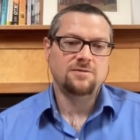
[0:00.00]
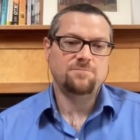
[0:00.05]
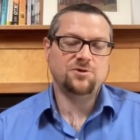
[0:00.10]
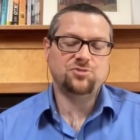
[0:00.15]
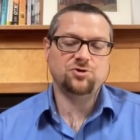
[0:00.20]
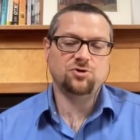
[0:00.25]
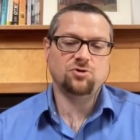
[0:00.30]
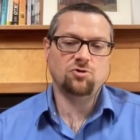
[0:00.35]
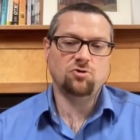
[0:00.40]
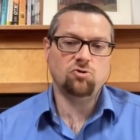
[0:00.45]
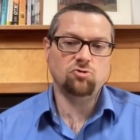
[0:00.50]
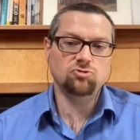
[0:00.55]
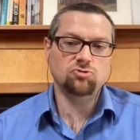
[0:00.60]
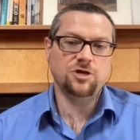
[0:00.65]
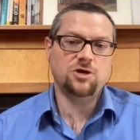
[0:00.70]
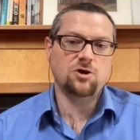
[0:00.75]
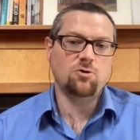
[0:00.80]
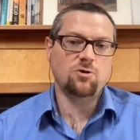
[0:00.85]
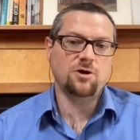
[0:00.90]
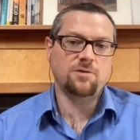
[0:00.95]
but they're
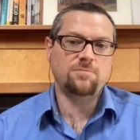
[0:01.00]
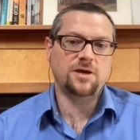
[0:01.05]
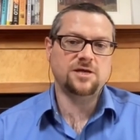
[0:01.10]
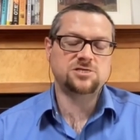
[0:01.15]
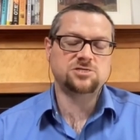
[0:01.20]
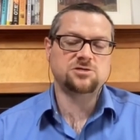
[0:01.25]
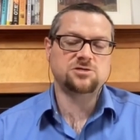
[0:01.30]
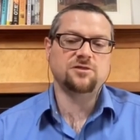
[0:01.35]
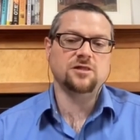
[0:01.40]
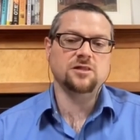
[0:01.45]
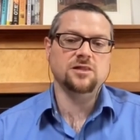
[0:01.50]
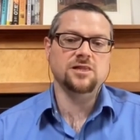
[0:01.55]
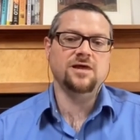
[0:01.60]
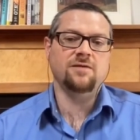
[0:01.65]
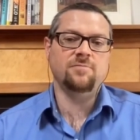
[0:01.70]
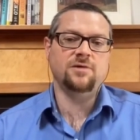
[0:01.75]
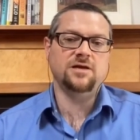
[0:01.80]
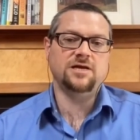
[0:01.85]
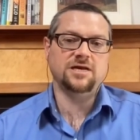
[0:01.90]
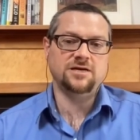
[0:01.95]
only going based on the
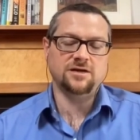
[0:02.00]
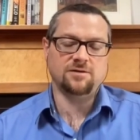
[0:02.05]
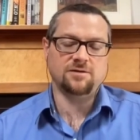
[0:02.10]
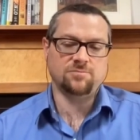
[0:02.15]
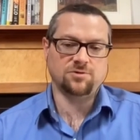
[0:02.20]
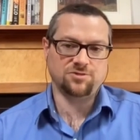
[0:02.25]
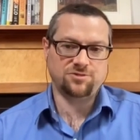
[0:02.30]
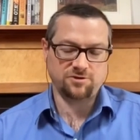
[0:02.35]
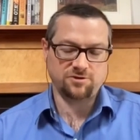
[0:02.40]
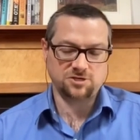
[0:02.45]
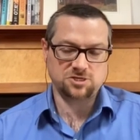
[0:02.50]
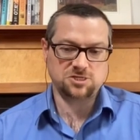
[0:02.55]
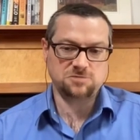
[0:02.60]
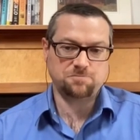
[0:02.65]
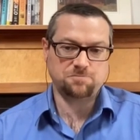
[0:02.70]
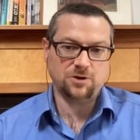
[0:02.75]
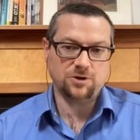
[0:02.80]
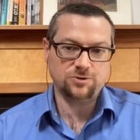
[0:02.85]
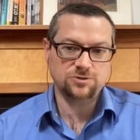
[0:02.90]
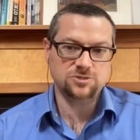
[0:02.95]
limited number they're
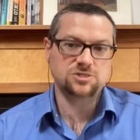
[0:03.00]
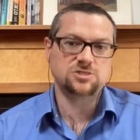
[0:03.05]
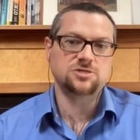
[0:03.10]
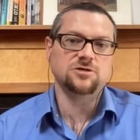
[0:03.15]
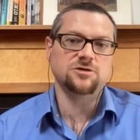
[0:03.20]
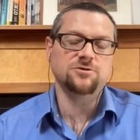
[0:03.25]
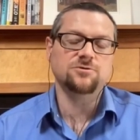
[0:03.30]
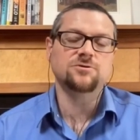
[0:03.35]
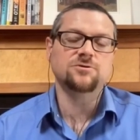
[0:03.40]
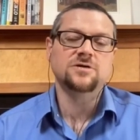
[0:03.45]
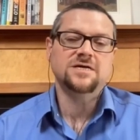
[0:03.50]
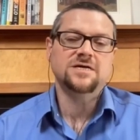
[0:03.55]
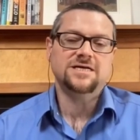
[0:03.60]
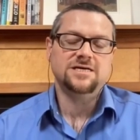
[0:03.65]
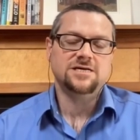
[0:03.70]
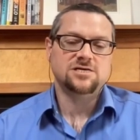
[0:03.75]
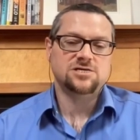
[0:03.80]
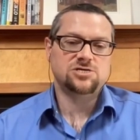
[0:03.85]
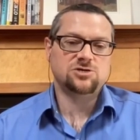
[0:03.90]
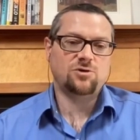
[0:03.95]
exposed to.
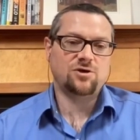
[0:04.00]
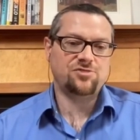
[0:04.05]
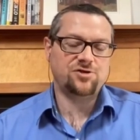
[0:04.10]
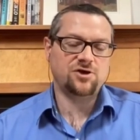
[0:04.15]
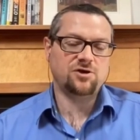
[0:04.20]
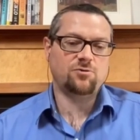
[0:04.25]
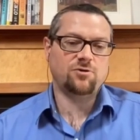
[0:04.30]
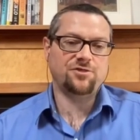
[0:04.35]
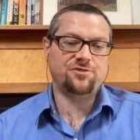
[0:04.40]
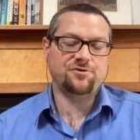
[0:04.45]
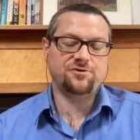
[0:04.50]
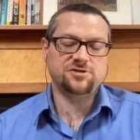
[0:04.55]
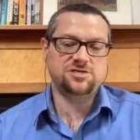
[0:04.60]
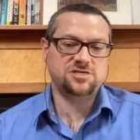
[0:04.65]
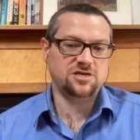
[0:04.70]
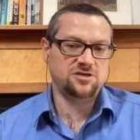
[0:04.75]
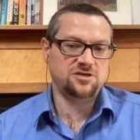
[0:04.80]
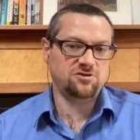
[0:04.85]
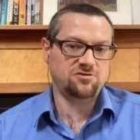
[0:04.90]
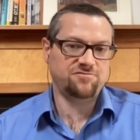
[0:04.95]
So I think whether it's
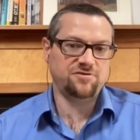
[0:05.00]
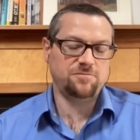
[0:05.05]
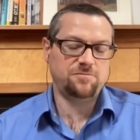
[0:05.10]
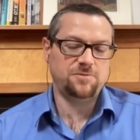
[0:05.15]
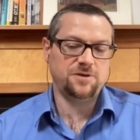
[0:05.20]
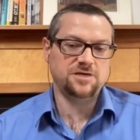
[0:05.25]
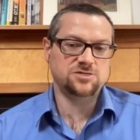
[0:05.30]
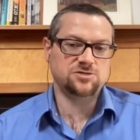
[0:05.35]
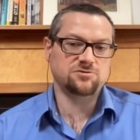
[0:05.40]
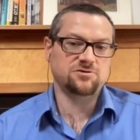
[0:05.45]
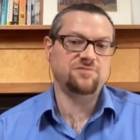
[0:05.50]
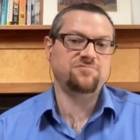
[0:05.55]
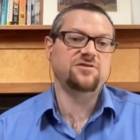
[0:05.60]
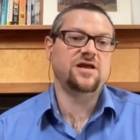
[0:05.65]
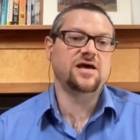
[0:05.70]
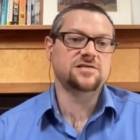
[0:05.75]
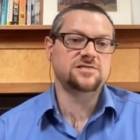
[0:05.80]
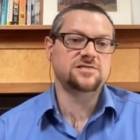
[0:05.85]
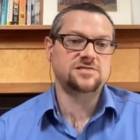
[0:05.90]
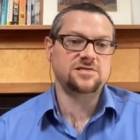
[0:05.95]
senior VPs or
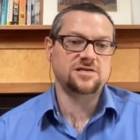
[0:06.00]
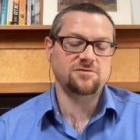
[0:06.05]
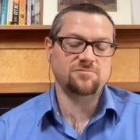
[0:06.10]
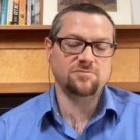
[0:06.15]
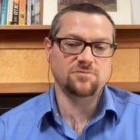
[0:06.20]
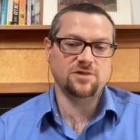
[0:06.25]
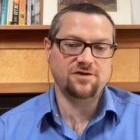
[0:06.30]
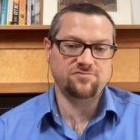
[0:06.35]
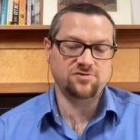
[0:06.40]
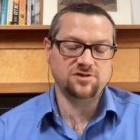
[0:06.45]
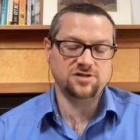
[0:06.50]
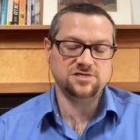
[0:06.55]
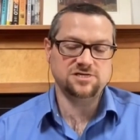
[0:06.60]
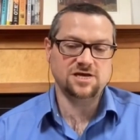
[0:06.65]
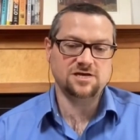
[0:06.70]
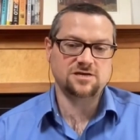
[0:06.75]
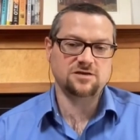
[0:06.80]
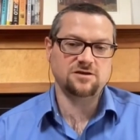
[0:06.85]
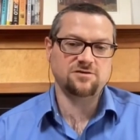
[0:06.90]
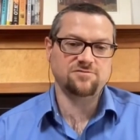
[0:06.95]
even S team level
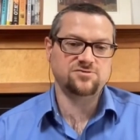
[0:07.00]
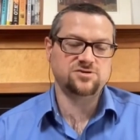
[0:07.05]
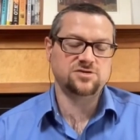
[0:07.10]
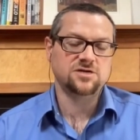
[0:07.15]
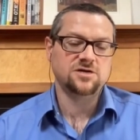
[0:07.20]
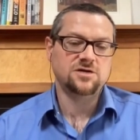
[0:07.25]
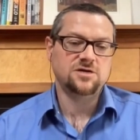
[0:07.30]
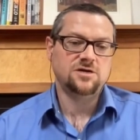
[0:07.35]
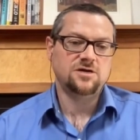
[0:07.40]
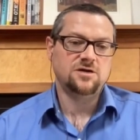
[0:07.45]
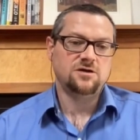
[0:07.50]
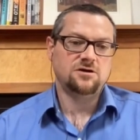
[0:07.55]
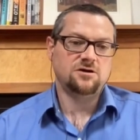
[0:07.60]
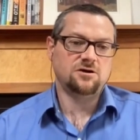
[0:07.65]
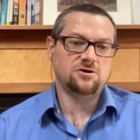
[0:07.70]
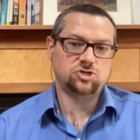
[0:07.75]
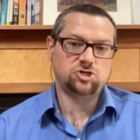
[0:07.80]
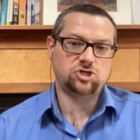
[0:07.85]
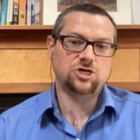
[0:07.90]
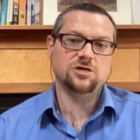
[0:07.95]
executives
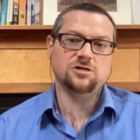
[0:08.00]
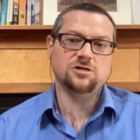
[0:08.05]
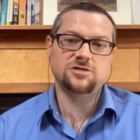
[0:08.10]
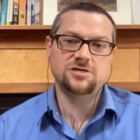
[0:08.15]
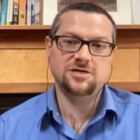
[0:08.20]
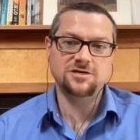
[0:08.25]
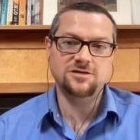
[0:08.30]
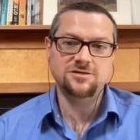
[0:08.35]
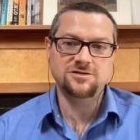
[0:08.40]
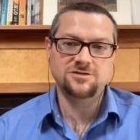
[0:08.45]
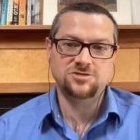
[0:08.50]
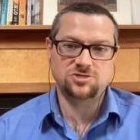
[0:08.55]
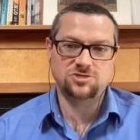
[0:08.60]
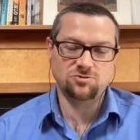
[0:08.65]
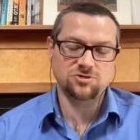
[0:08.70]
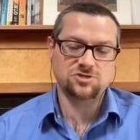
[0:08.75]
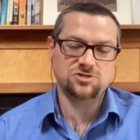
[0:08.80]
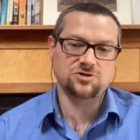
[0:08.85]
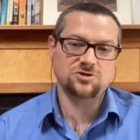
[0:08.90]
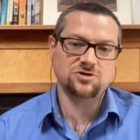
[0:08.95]
are shielded
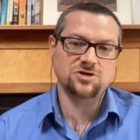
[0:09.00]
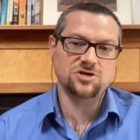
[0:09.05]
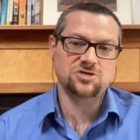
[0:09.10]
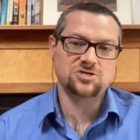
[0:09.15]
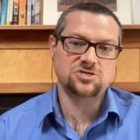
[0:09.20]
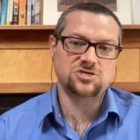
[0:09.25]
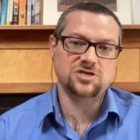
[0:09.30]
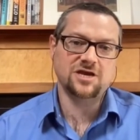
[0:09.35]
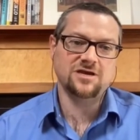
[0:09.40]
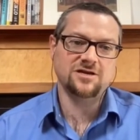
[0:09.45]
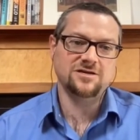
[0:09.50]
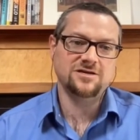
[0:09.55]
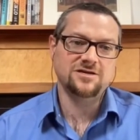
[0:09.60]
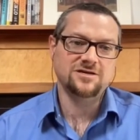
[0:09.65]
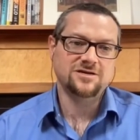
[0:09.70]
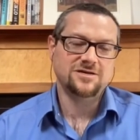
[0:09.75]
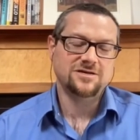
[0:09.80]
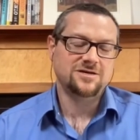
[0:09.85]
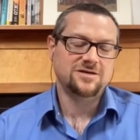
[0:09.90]
to a certain extent.